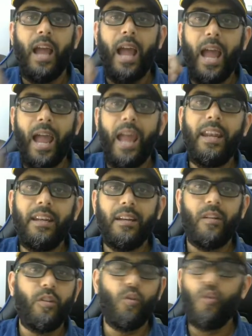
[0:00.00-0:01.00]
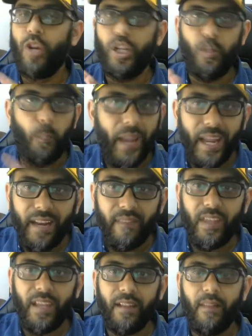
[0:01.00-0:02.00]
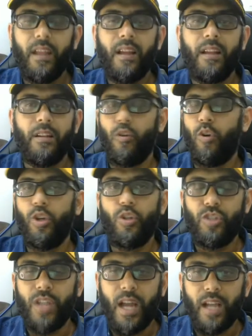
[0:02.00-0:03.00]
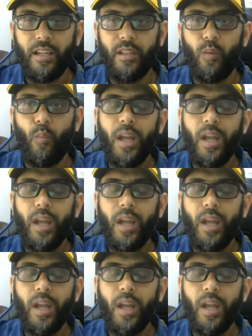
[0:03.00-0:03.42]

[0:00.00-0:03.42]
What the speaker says: and you don't need to pay anything, no need to charge anything.